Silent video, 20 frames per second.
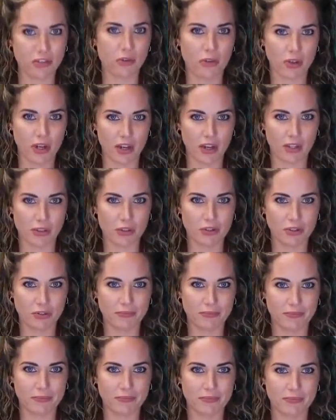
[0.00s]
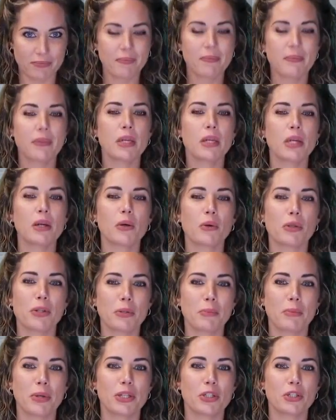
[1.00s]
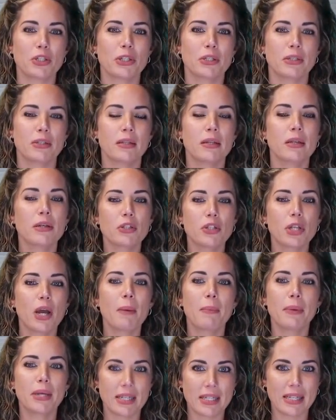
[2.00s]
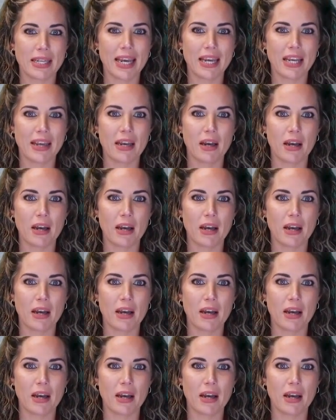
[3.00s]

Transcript: garage. Close to beaches, shopping, and